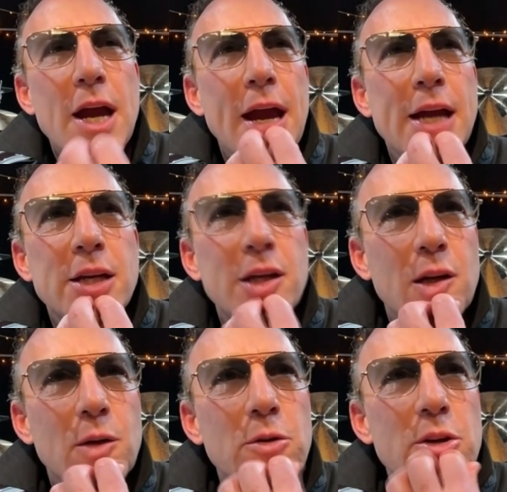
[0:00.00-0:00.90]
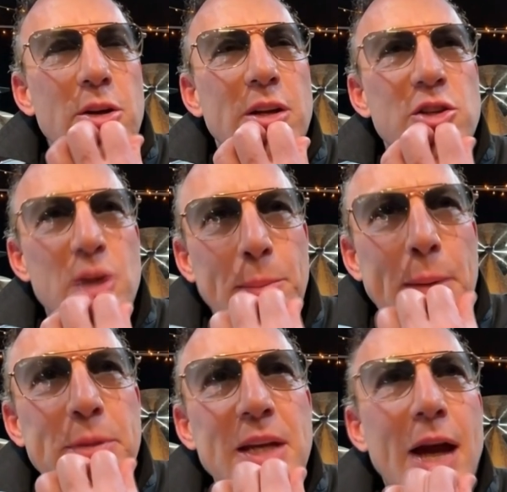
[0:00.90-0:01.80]
And you can jump
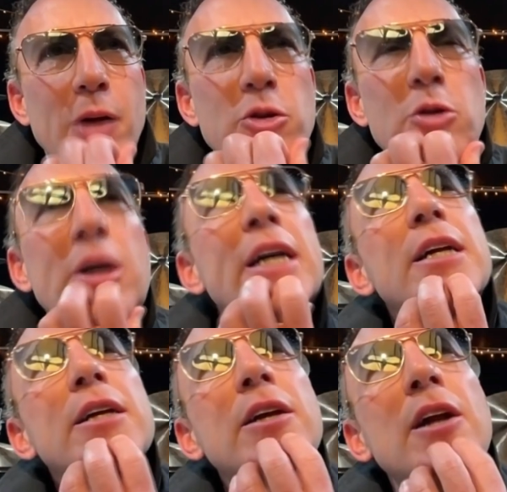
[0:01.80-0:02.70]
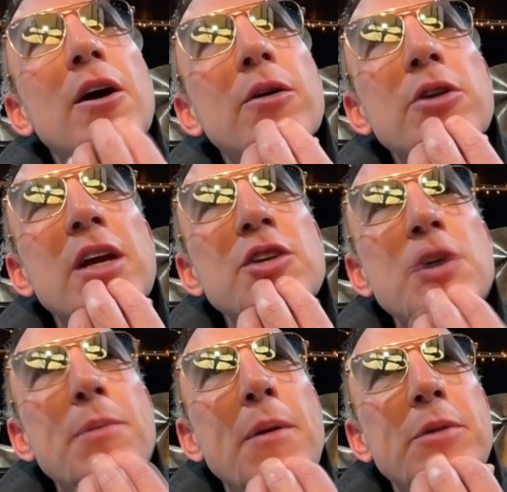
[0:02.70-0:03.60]
up and down to it, and you can
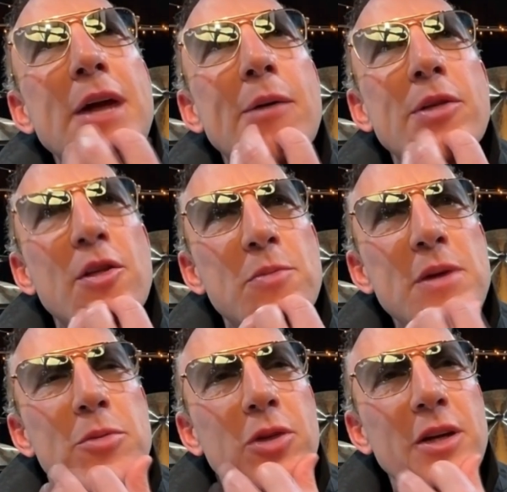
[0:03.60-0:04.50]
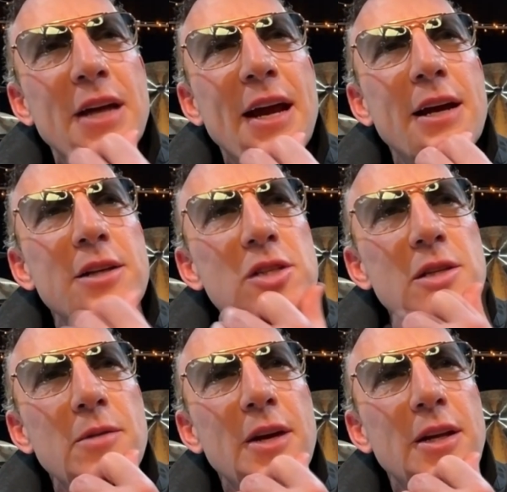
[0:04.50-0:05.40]
jump up and down with other people and dance and